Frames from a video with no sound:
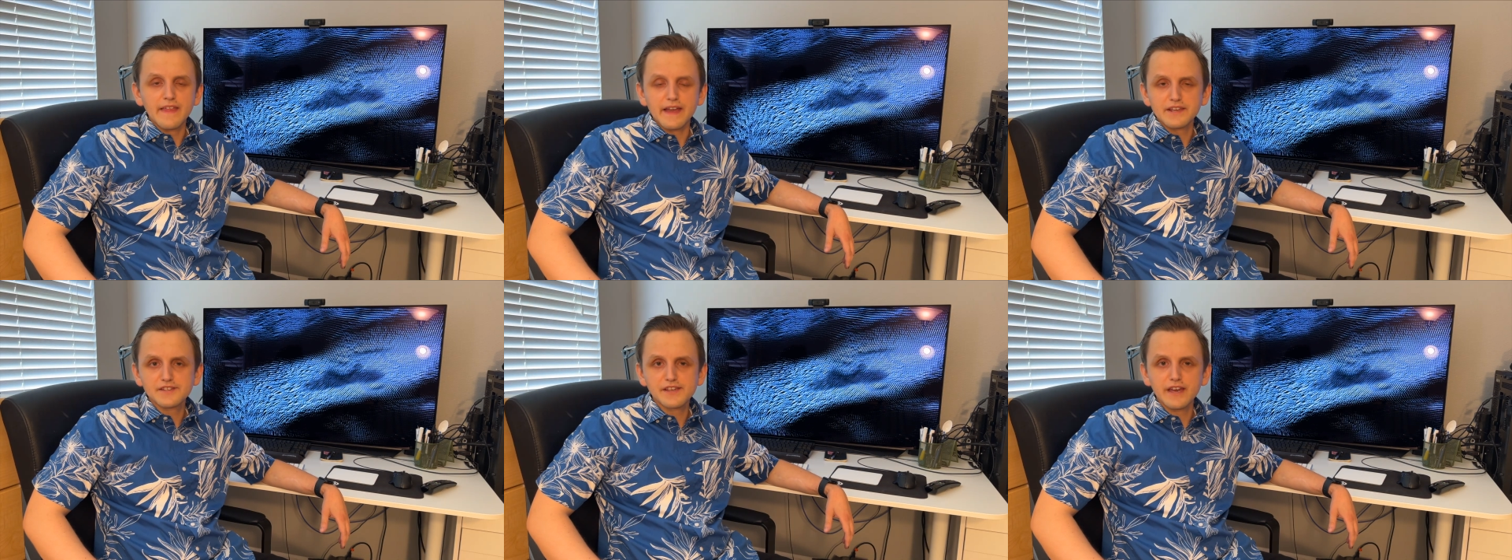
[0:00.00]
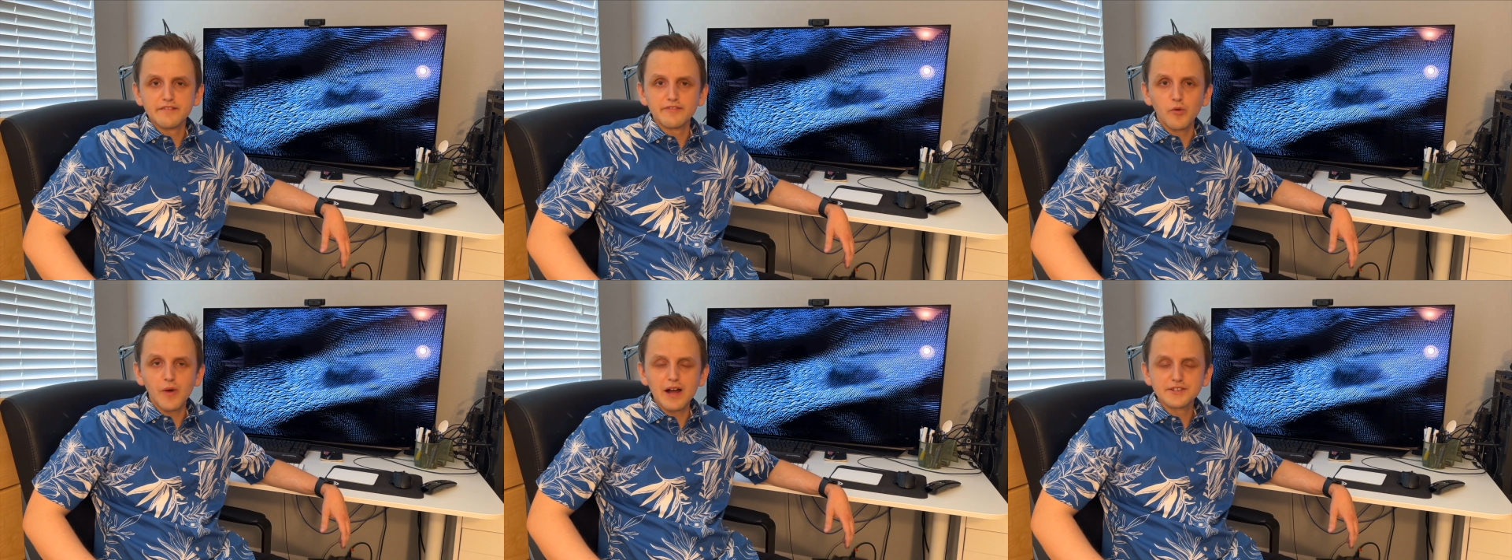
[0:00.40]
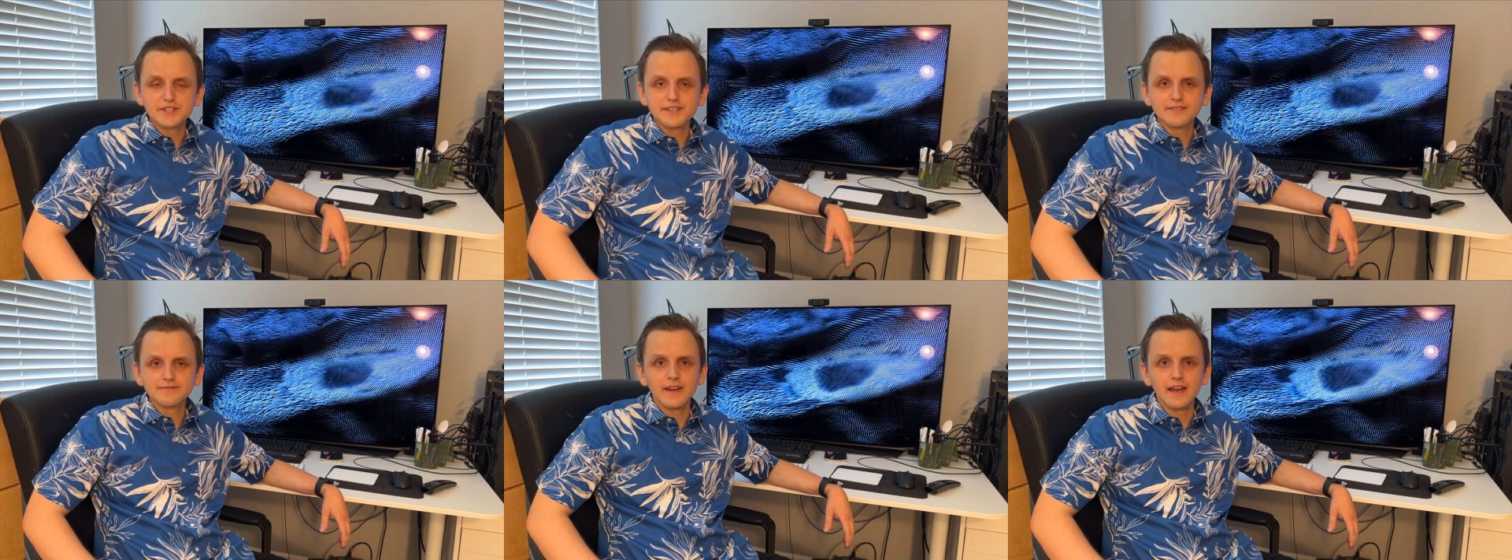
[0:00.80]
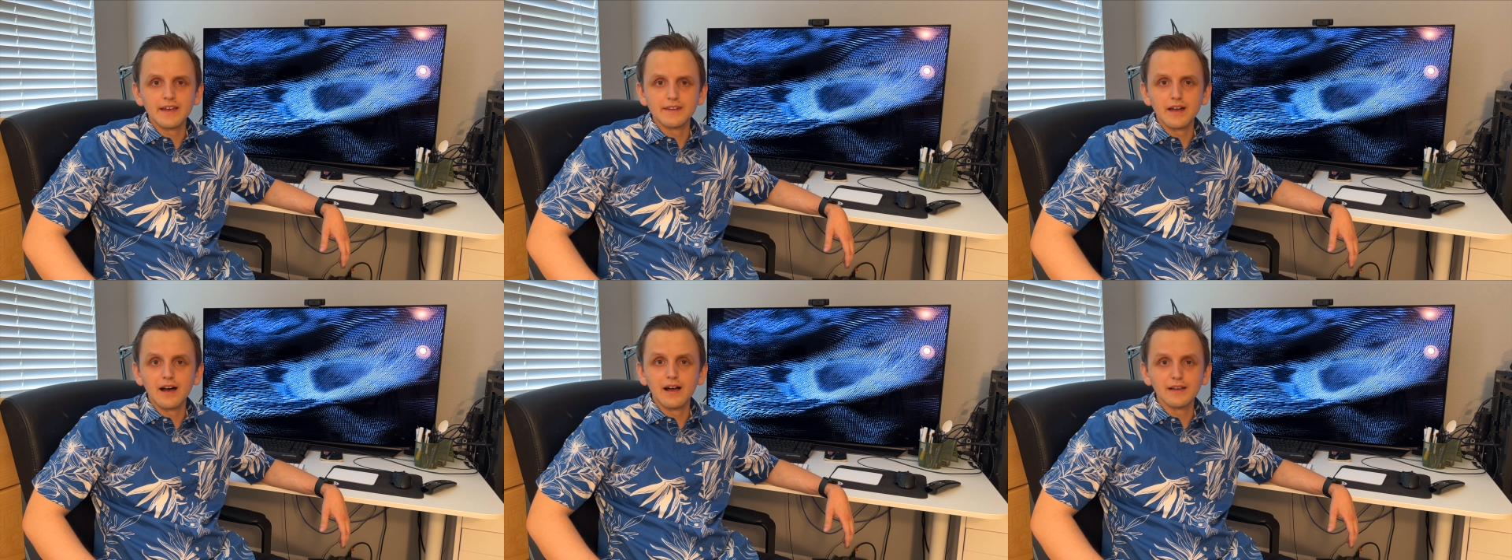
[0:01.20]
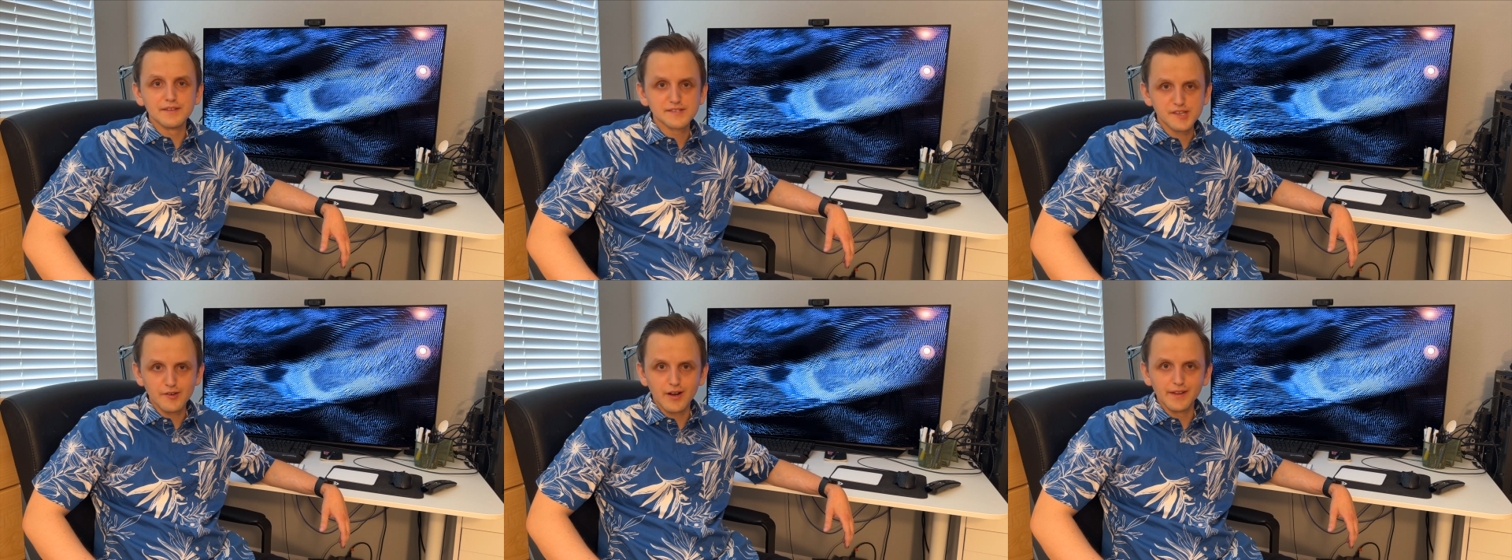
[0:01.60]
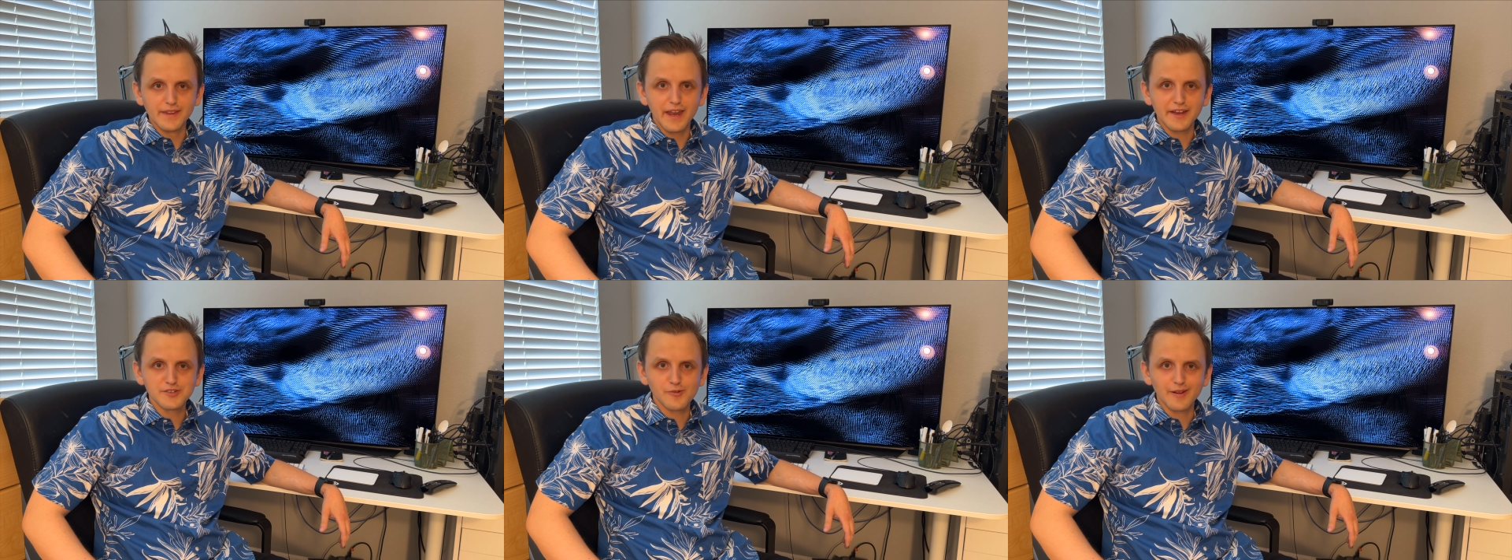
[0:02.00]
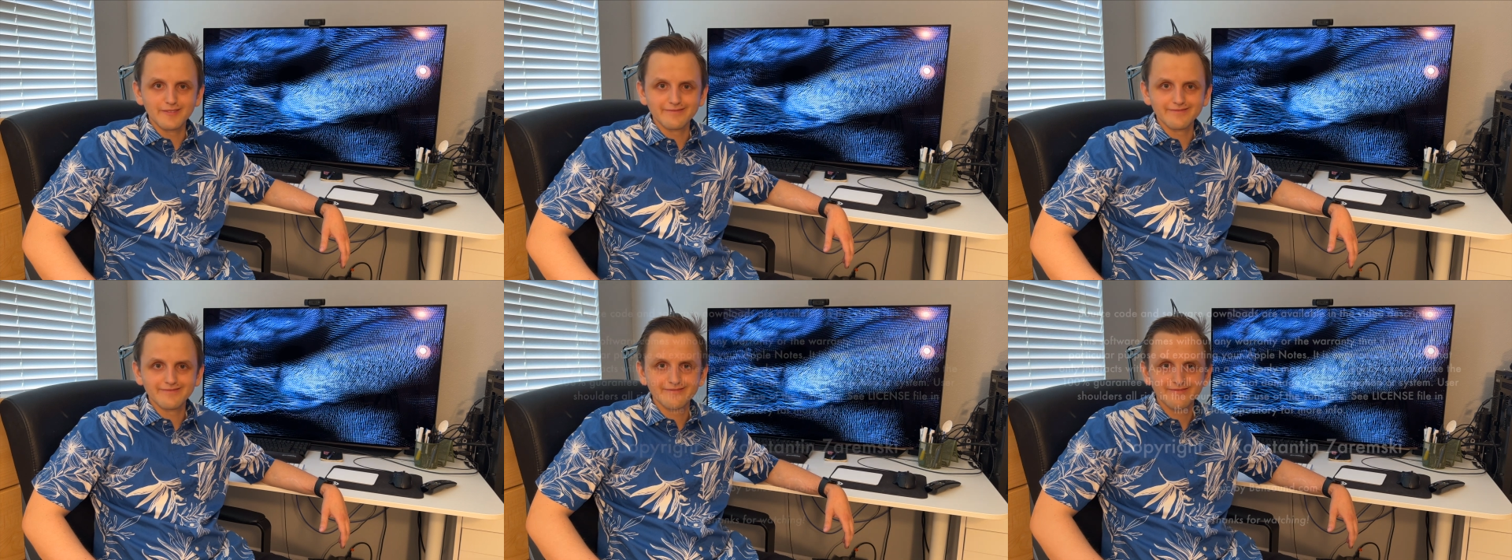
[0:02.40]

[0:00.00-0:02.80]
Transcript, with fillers: Thanks again for watching, and I'll see you all in the next one.